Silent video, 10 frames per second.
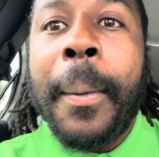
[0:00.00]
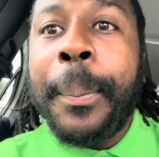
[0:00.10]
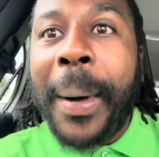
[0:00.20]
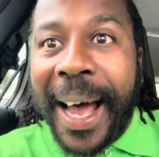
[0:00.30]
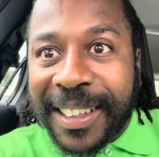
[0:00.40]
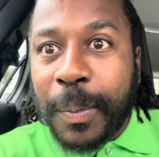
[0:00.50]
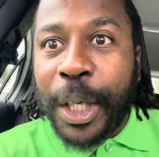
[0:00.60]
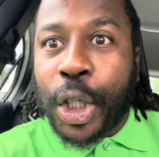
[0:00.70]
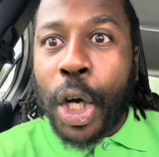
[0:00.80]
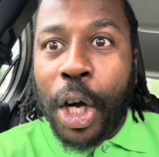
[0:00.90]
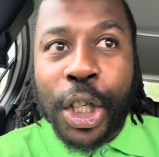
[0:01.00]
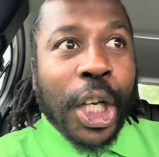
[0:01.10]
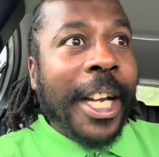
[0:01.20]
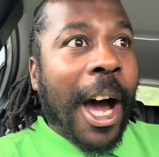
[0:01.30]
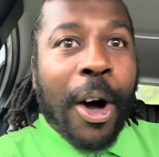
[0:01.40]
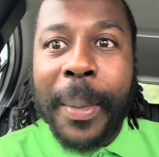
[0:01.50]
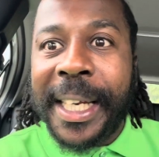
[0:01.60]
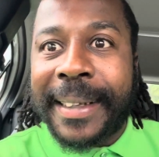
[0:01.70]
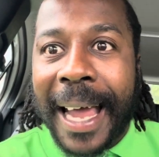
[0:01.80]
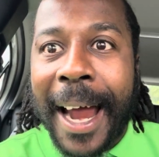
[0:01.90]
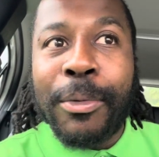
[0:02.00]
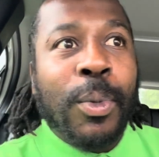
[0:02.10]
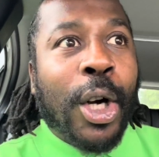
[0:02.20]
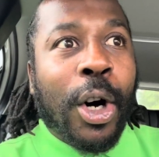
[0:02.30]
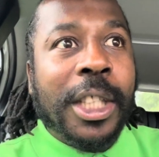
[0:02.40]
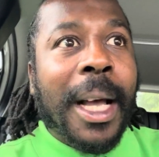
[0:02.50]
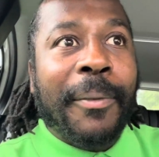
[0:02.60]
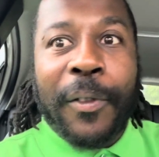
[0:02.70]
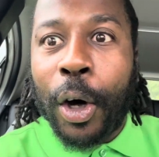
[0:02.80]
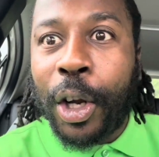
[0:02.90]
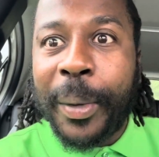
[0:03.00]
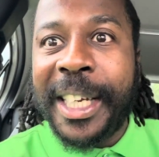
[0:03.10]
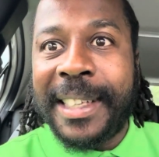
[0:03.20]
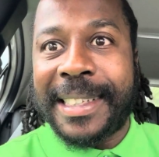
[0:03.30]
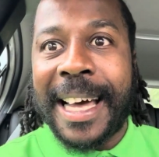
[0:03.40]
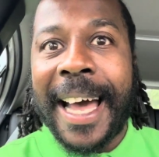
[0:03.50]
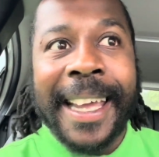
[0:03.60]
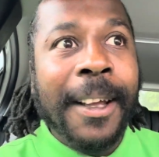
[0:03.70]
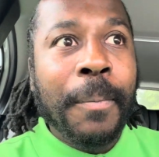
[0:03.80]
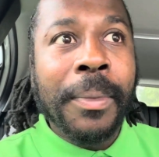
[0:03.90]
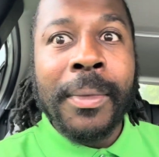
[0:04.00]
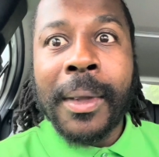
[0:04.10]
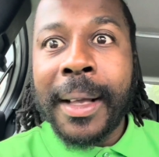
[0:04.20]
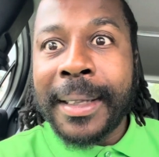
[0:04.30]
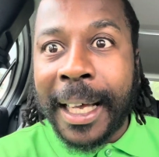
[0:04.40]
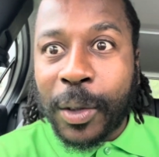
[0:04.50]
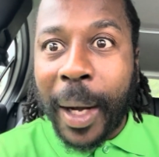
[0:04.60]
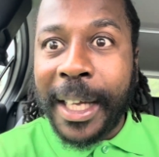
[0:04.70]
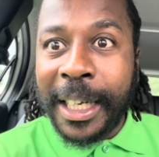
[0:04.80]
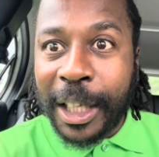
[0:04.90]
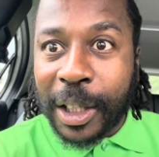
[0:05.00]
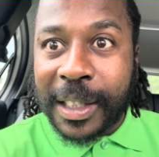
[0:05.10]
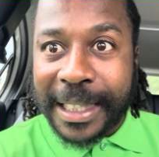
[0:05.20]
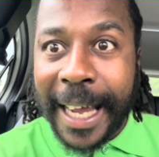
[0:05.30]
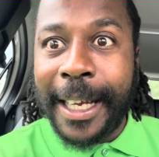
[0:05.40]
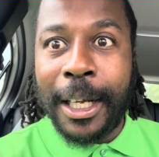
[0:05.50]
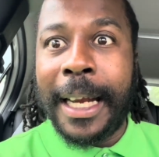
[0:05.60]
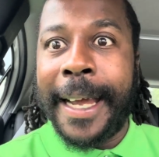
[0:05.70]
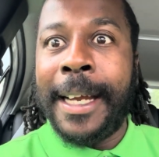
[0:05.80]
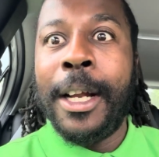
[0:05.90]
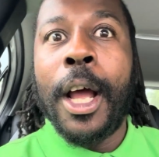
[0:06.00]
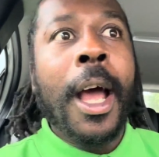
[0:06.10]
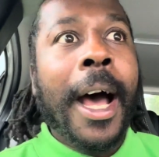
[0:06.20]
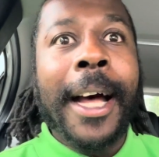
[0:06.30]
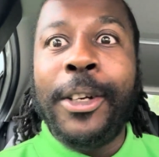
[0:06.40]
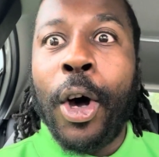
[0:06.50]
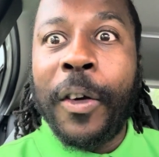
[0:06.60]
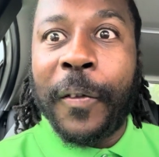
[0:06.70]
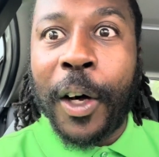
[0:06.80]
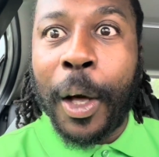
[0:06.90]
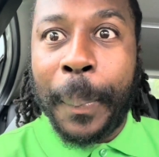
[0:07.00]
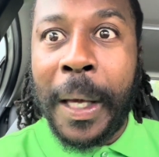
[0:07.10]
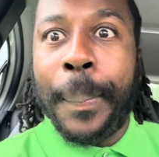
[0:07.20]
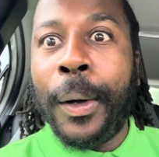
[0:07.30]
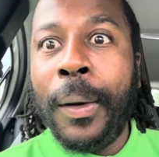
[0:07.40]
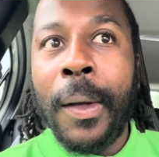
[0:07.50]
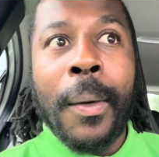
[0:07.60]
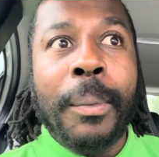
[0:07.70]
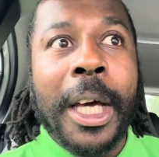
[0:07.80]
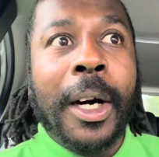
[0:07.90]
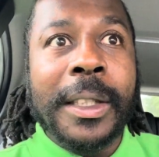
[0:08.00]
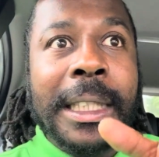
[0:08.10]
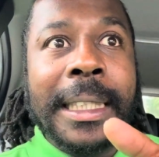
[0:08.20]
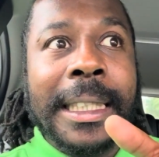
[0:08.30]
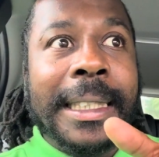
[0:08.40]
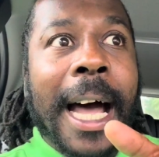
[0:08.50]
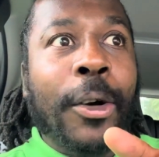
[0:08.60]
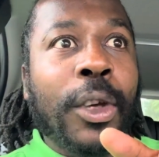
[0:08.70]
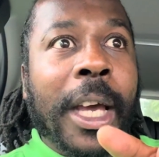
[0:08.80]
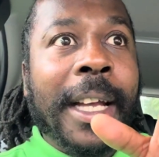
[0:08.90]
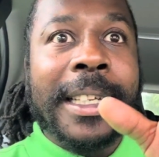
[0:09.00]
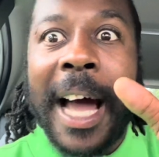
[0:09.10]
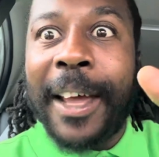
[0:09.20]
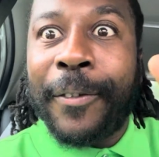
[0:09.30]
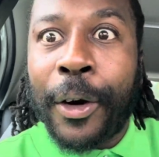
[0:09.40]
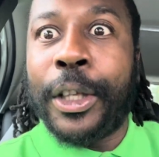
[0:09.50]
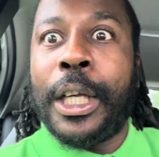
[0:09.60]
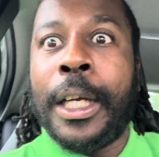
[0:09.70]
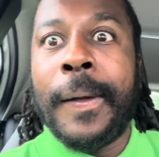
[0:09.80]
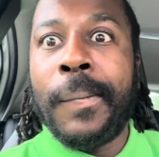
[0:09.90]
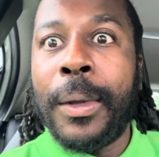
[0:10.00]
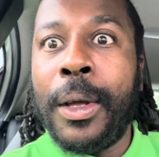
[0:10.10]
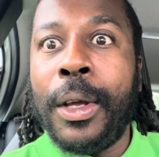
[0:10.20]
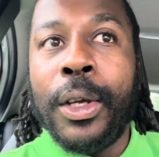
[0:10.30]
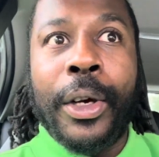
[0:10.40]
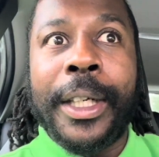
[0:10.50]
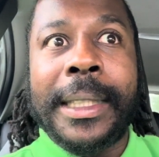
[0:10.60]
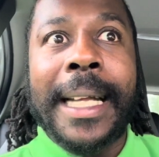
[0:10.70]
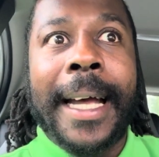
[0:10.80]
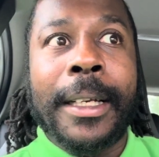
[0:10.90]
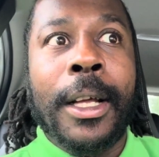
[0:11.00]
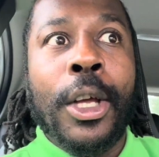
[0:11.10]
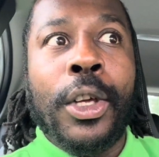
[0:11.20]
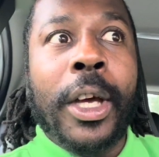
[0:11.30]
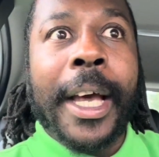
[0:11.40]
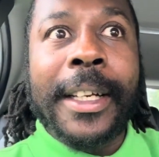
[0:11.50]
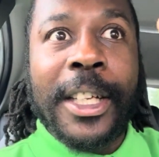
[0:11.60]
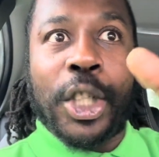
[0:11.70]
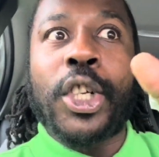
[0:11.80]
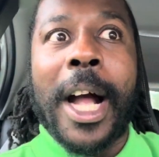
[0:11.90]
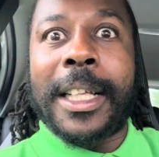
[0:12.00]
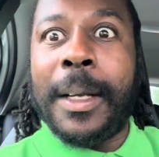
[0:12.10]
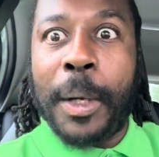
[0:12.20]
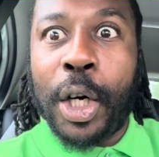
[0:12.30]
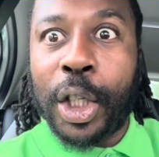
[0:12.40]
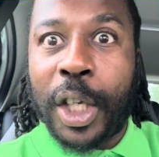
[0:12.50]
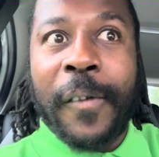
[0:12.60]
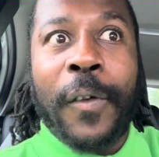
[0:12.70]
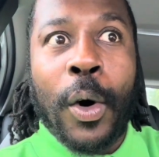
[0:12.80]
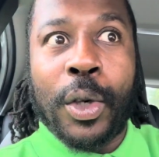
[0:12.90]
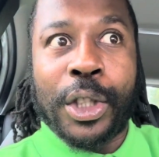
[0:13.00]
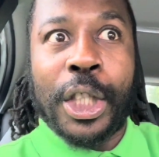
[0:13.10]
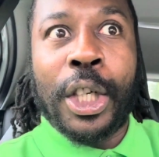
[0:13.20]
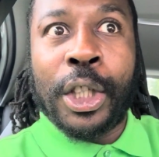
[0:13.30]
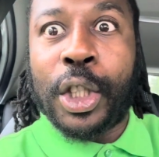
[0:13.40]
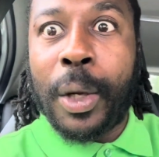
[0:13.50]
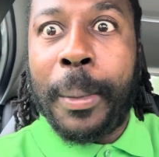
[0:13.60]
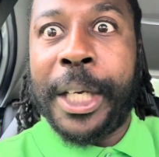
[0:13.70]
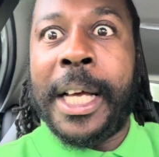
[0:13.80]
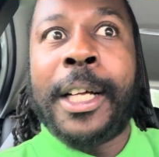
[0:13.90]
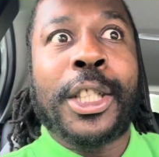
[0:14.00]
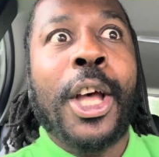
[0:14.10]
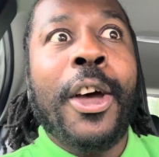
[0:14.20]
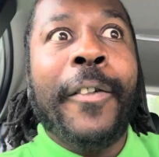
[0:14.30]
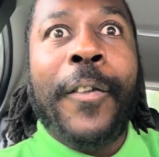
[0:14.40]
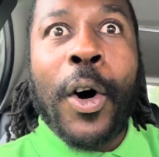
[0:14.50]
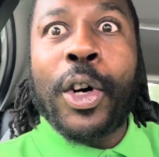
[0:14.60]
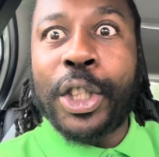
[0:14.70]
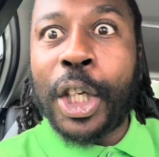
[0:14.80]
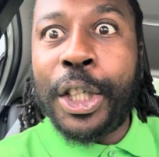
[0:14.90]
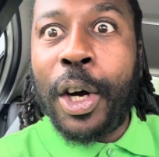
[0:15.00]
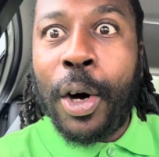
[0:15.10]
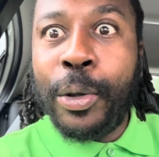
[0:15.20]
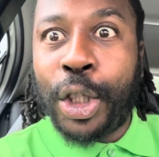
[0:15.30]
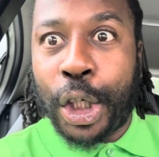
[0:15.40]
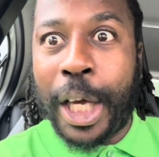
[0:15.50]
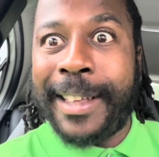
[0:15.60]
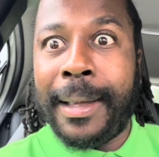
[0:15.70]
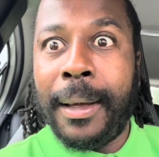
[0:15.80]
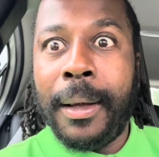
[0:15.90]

Pass me junction how many times because I'm following this guy? That's why you need to stay in your lane and don't follow people because this is how you get diverted. You understand? You get distracted because you're focusing on somebody else. Focus on your own shit.